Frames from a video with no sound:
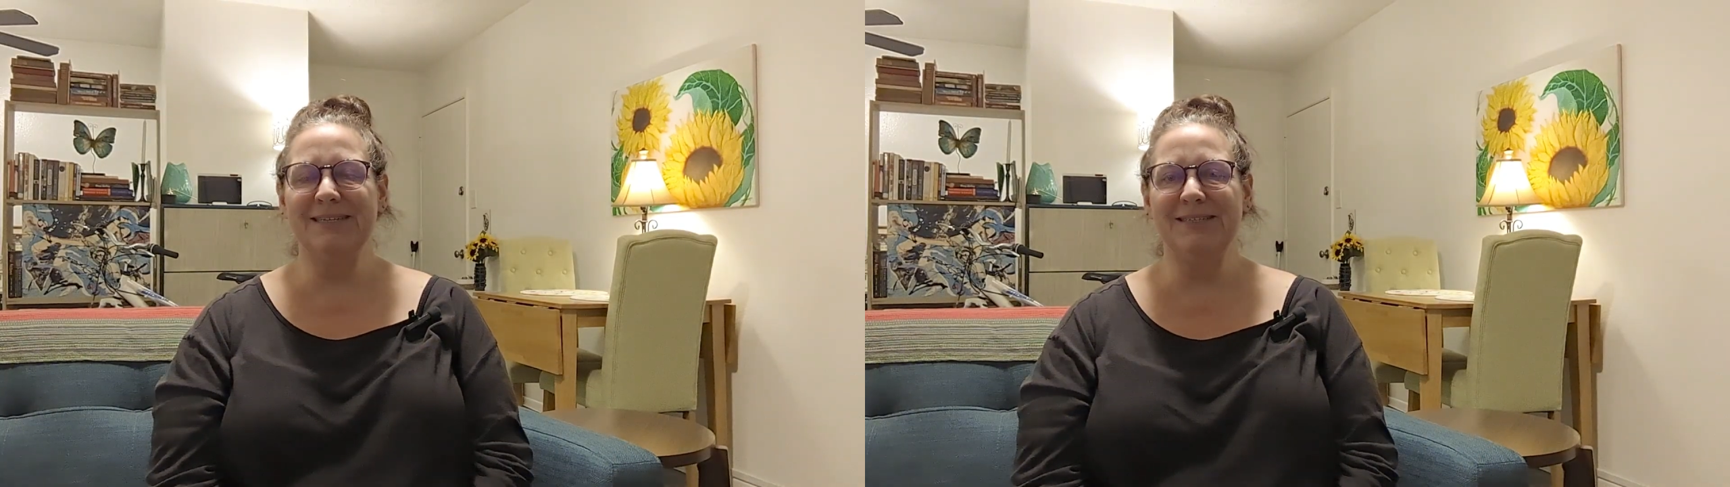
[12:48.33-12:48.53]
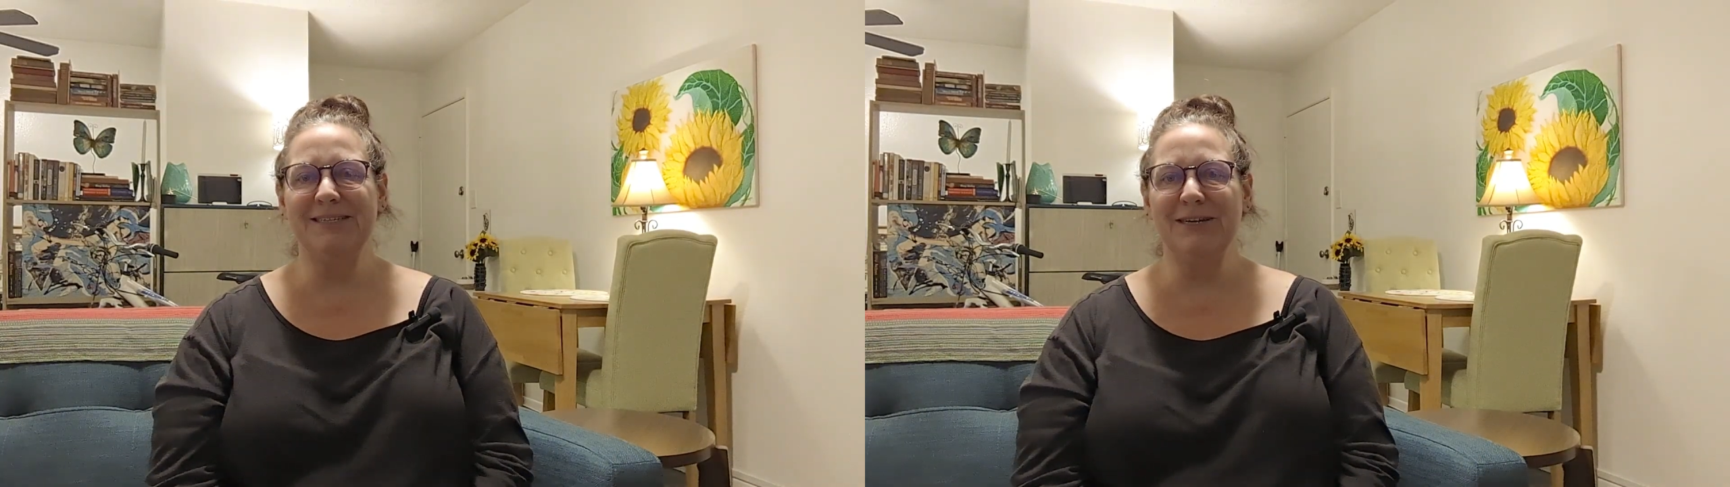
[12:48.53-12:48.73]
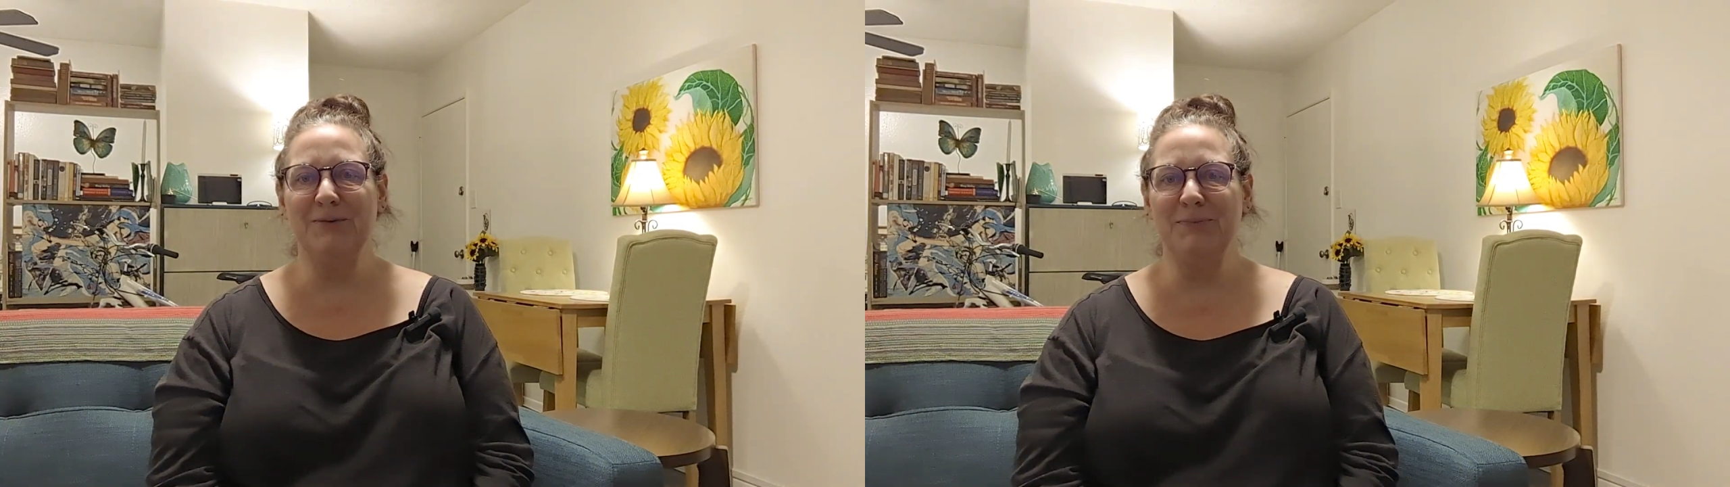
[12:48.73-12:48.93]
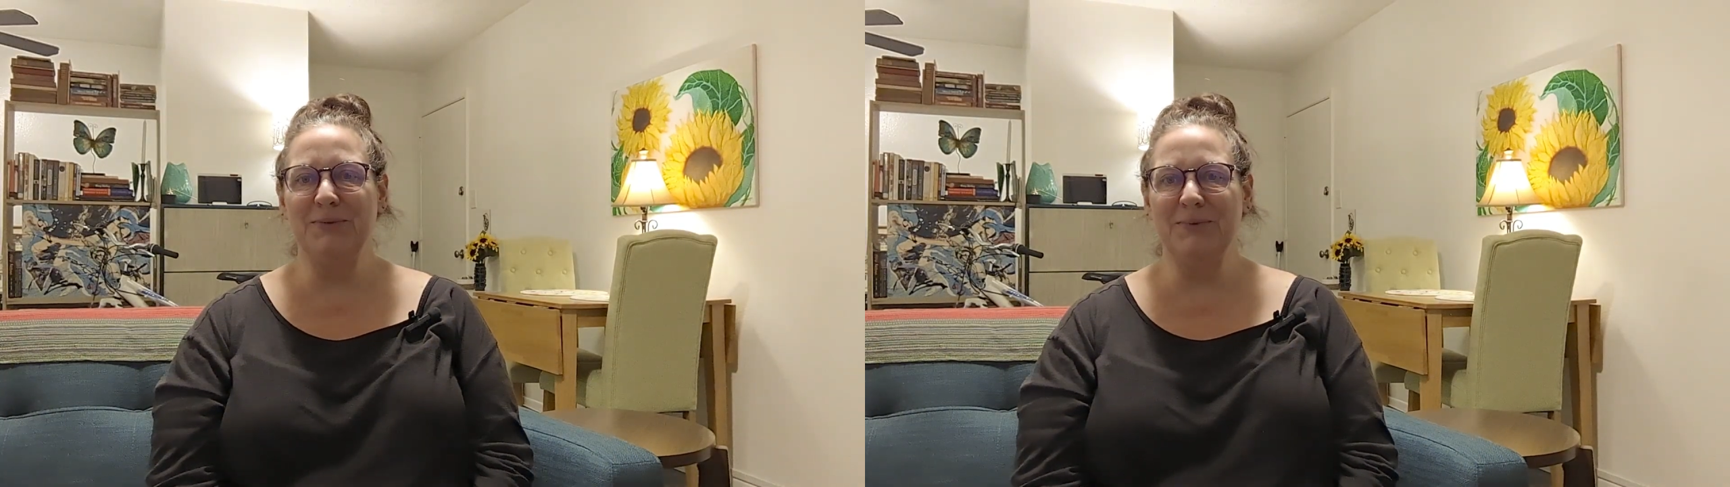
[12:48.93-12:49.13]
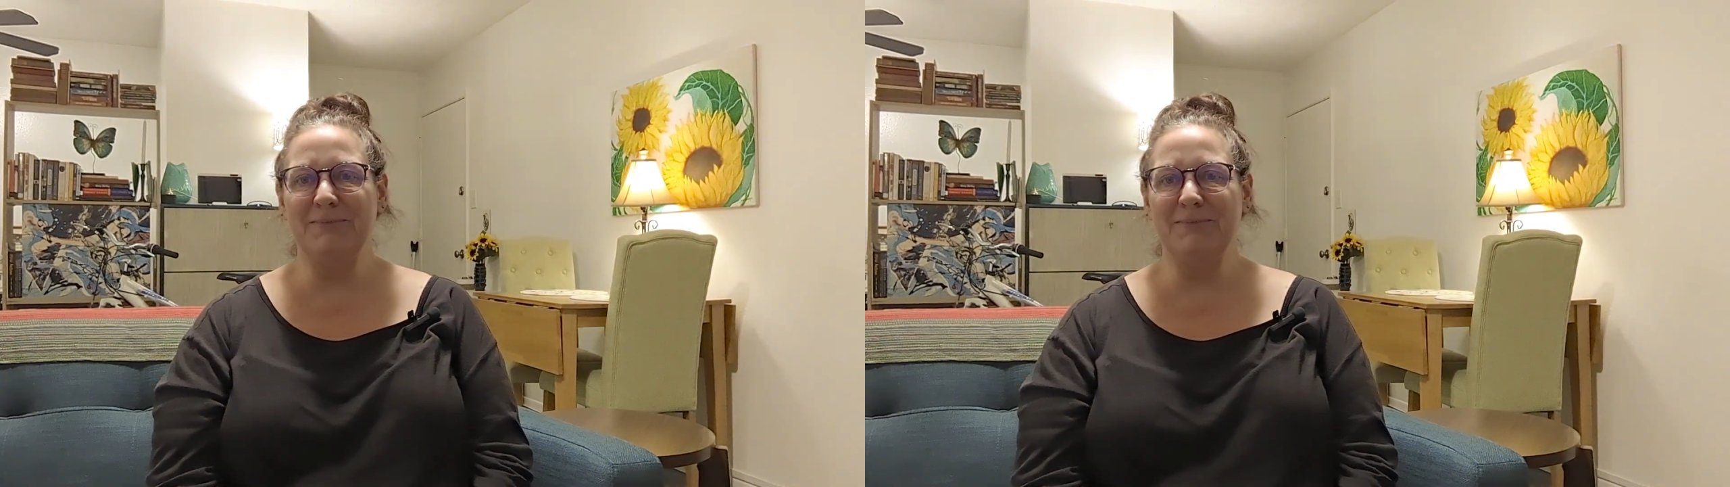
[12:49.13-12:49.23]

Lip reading: a GLP-1